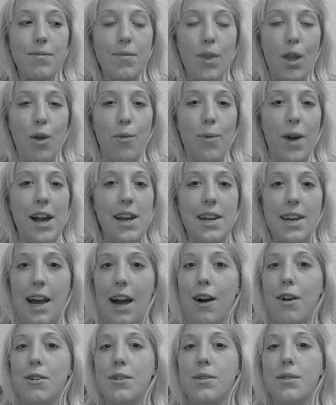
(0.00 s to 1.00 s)
Right
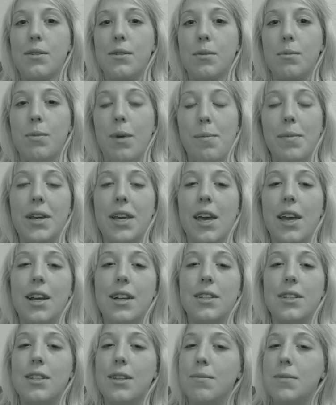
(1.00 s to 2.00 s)
now,
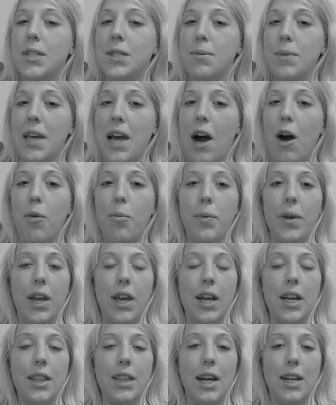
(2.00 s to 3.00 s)
Remicade seems to be
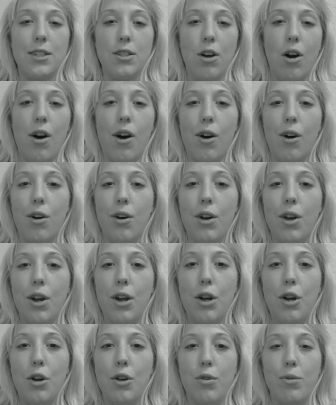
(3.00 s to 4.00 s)
helping. That's all
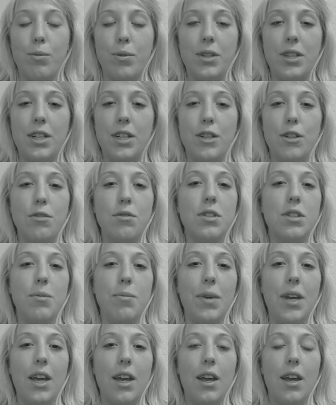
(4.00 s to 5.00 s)
really new
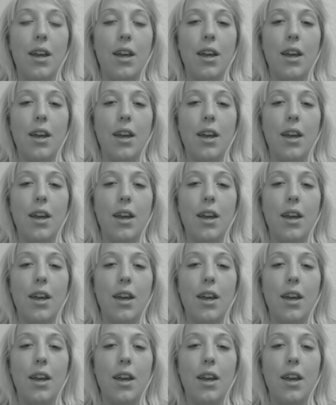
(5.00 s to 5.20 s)
to me,